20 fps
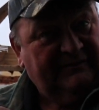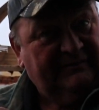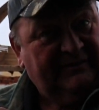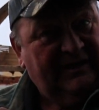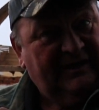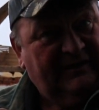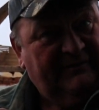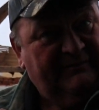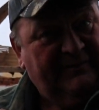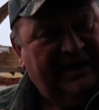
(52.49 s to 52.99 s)

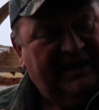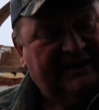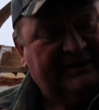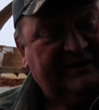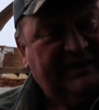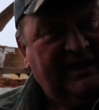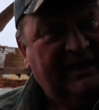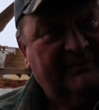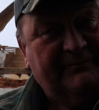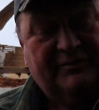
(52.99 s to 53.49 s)

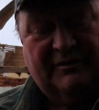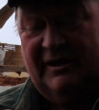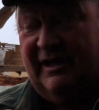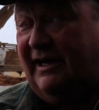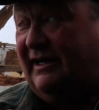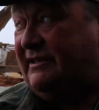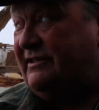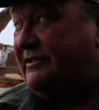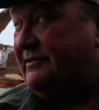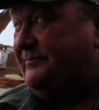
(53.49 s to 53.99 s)
about that
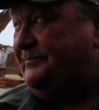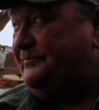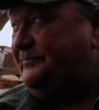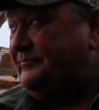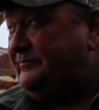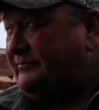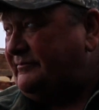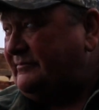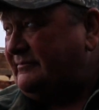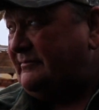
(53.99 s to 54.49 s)
place.
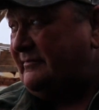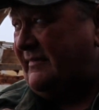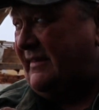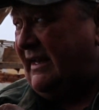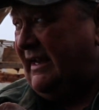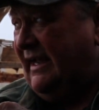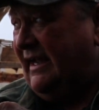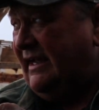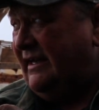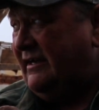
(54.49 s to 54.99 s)

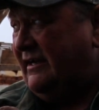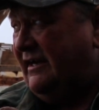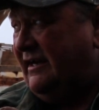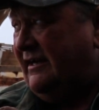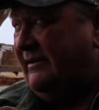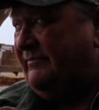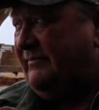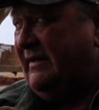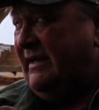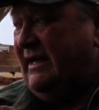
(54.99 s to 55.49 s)
And
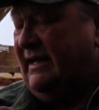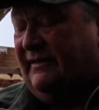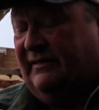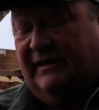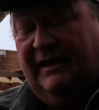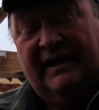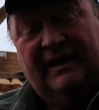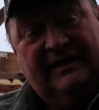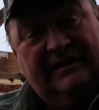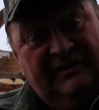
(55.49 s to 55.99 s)

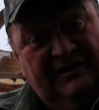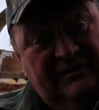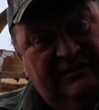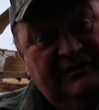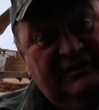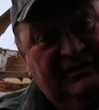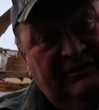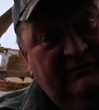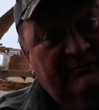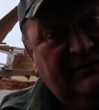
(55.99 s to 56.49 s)
then
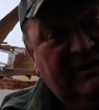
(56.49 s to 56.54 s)
you